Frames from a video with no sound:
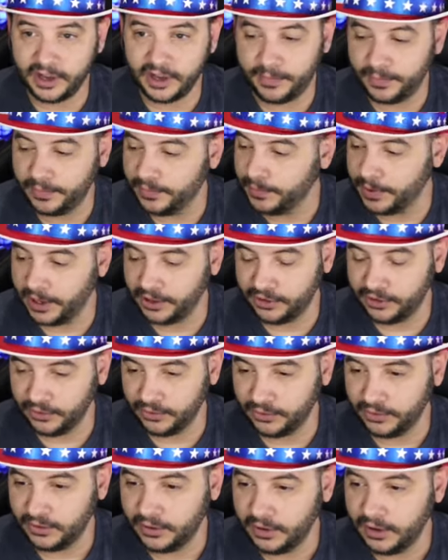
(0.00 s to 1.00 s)
league
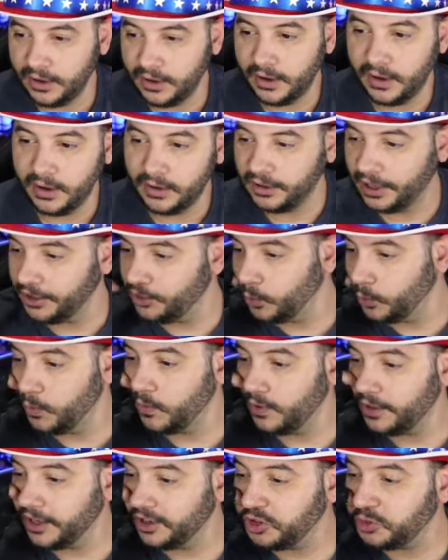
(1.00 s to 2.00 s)
pitchers. Like, do we
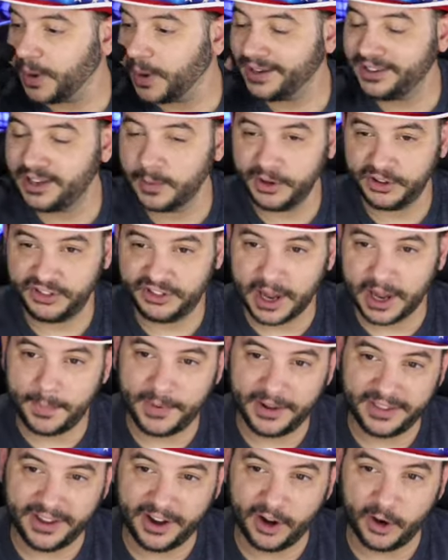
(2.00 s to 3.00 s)
really expect him to
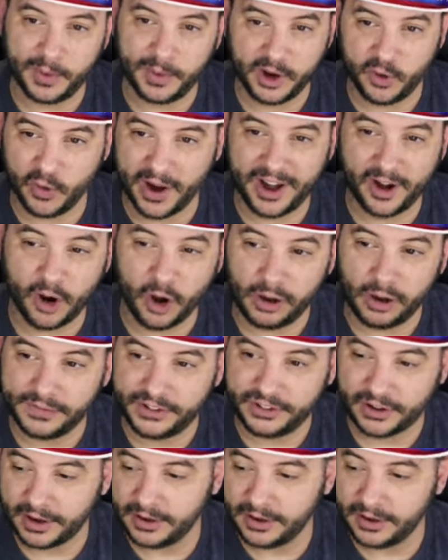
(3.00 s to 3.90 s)
step in there and be great all of a